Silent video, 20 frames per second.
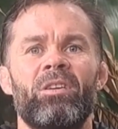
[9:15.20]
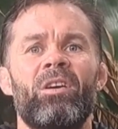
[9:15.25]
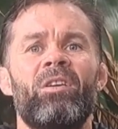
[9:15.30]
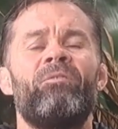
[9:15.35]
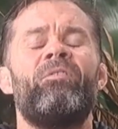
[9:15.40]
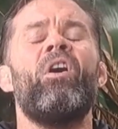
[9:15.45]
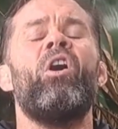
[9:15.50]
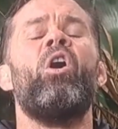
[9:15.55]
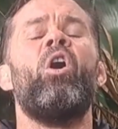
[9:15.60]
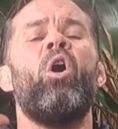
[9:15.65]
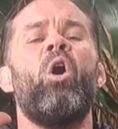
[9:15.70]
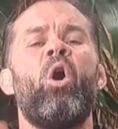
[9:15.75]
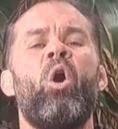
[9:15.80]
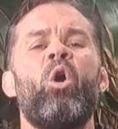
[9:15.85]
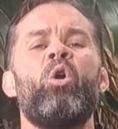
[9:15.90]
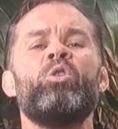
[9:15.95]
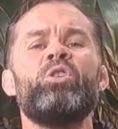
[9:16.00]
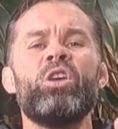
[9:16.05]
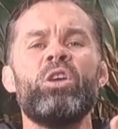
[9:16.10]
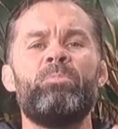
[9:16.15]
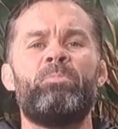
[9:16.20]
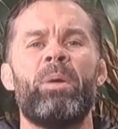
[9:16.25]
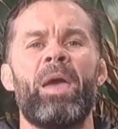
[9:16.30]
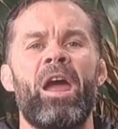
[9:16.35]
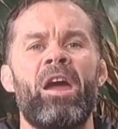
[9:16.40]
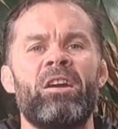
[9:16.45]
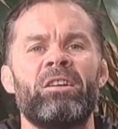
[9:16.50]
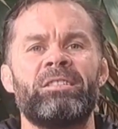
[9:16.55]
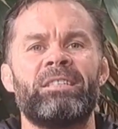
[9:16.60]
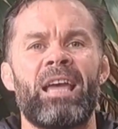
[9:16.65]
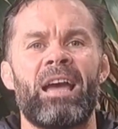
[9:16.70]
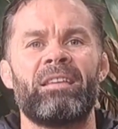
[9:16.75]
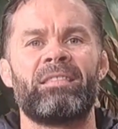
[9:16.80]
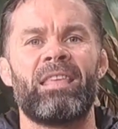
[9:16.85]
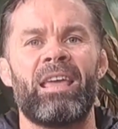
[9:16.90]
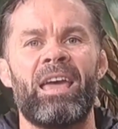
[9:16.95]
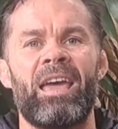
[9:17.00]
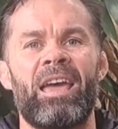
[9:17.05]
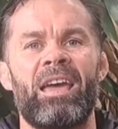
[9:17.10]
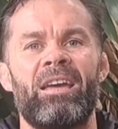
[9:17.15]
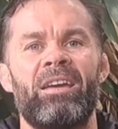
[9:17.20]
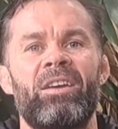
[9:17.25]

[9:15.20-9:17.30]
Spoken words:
For all you parents out there,